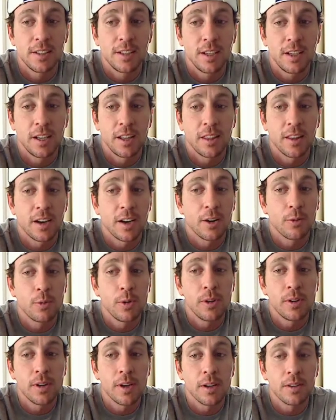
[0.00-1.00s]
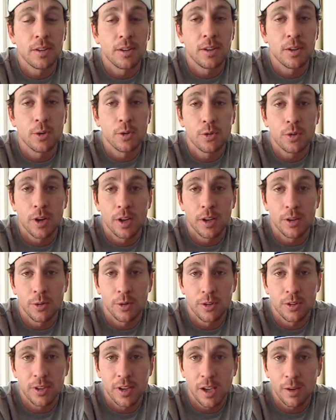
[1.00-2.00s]
And then I realized that they were trying to
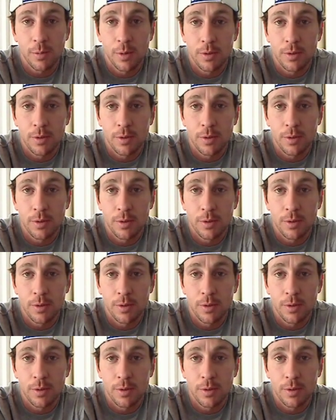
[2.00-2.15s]
escape.